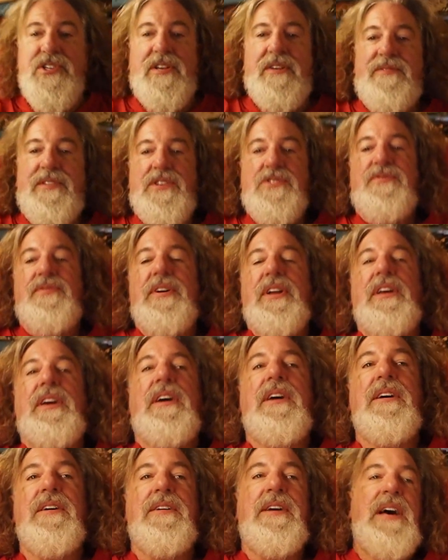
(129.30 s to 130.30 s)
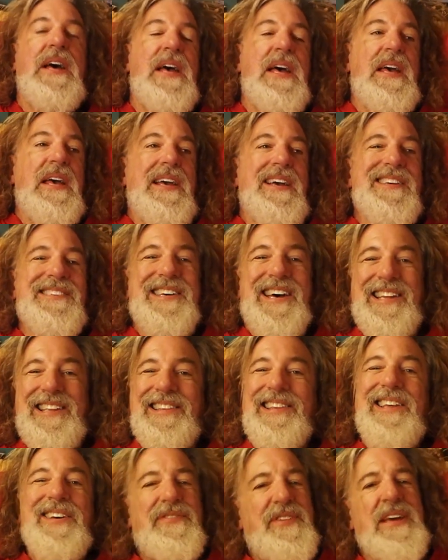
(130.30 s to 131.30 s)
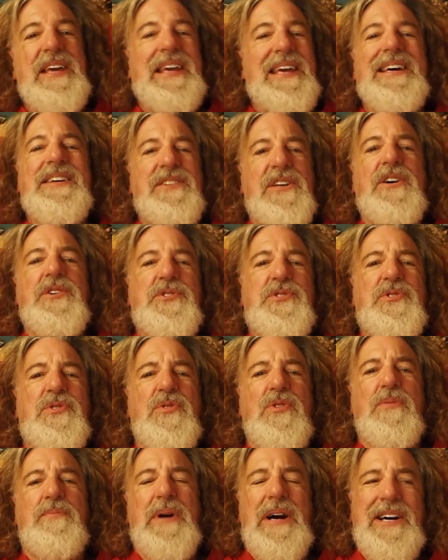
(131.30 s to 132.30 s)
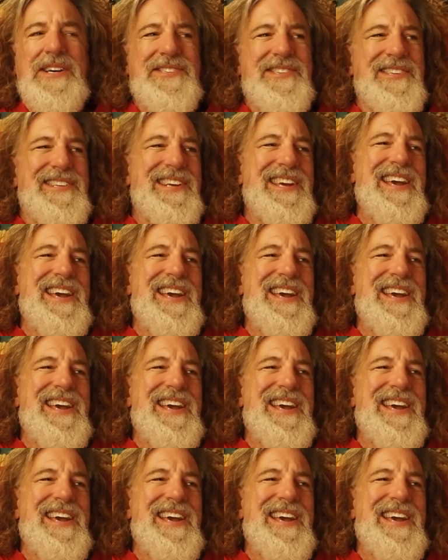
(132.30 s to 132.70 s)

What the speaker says: of this video is that living in a school bus in